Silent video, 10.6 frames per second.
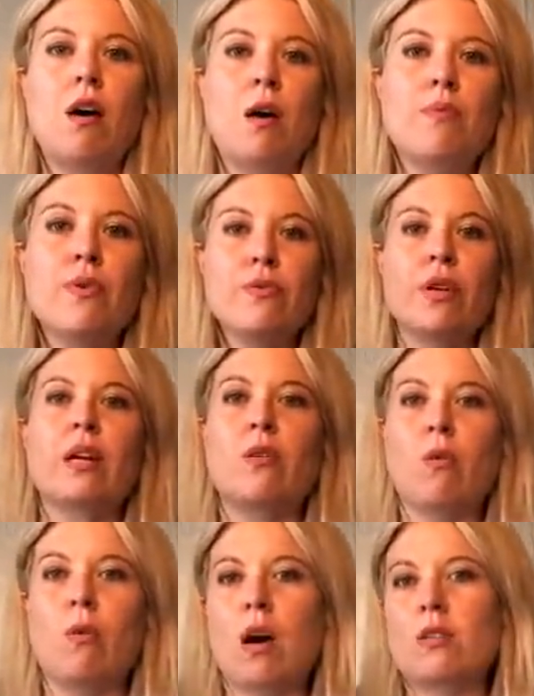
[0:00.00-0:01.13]
are proven in
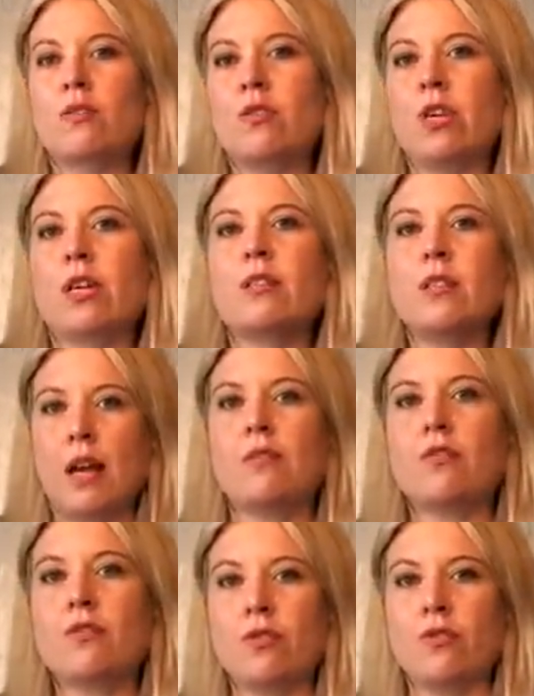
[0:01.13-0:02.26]
courts to
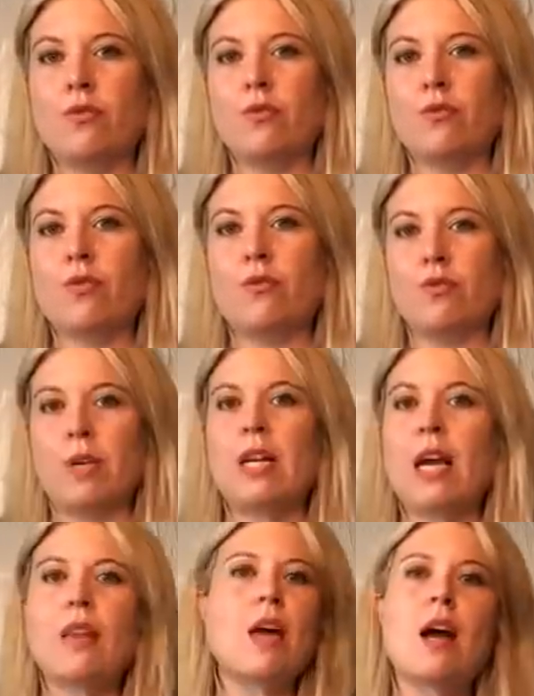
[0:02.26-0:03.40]
extend to social
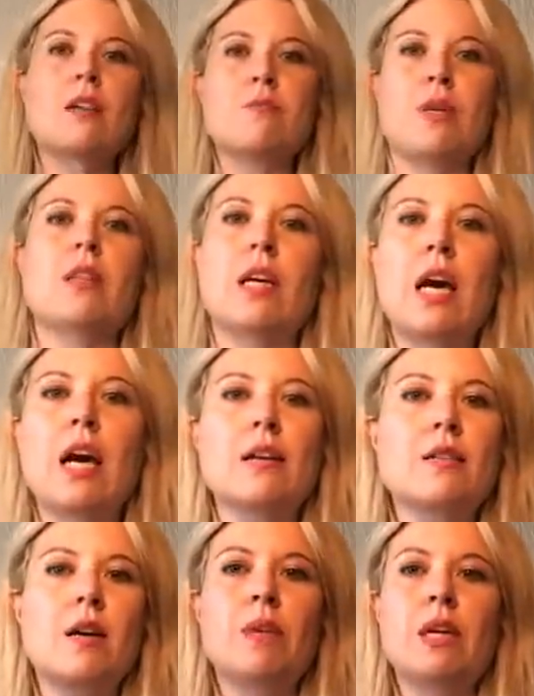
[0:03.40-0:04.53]
media. And that has been the case.